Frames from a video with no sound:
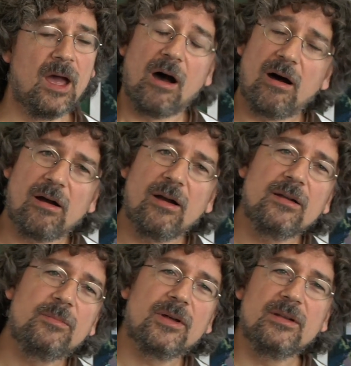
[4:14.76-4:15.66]

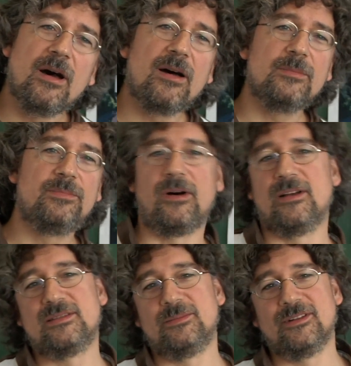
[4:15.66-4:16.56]
Hard, but not
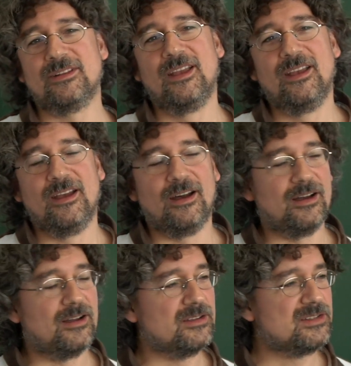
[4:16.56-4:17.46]
impossible.
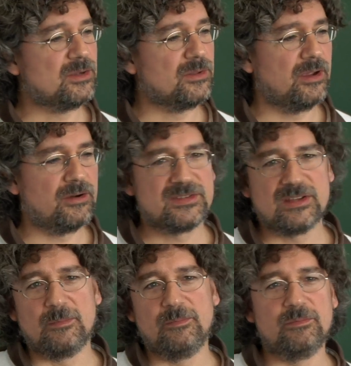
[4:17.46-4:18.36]
So there are
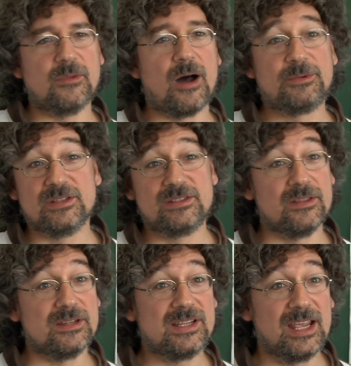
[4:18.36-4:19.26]
some options on
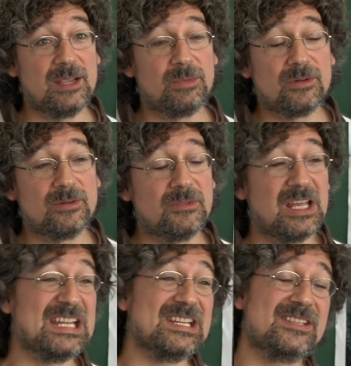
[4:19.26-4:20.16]
the table,
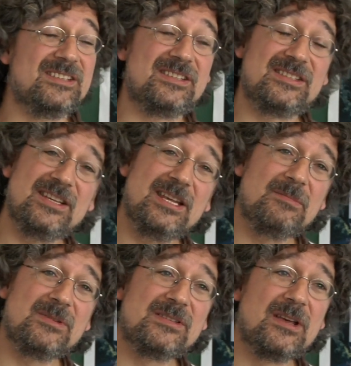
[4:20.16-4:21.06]
and it
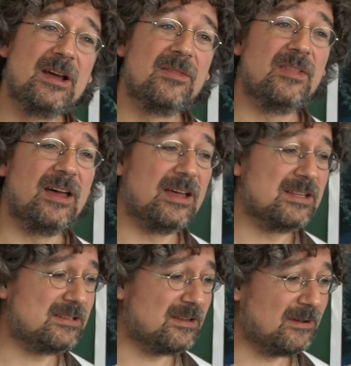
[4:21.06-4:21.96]
seems
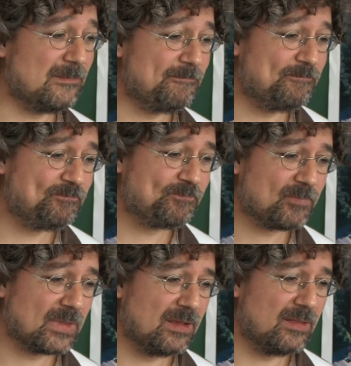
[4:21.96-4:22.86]
that
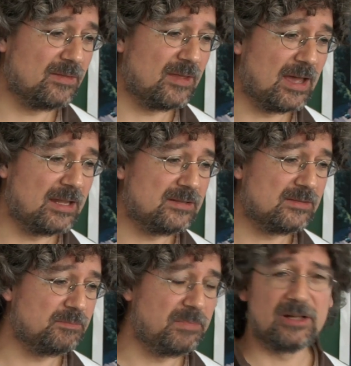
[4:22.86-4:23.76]
that
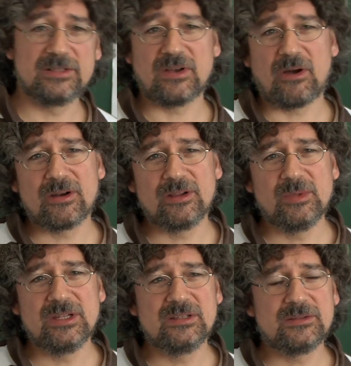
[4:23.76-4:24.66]
Bell's
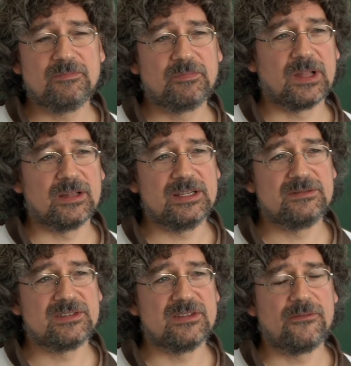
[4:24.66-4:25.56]
argument
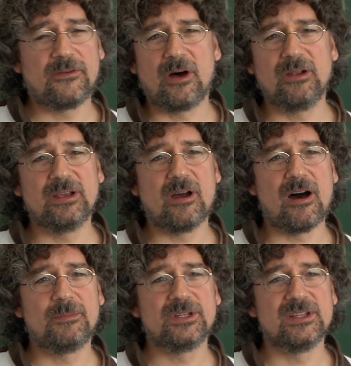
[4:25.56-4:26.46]
leaves us the following
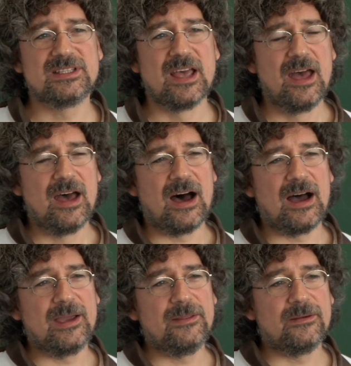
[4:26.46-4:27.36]
options.
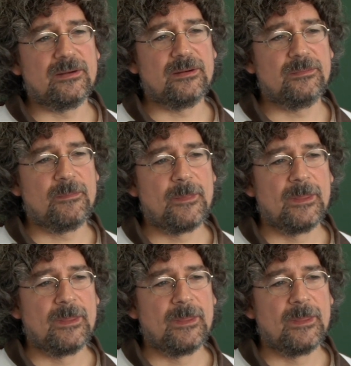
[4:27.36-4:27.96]
Either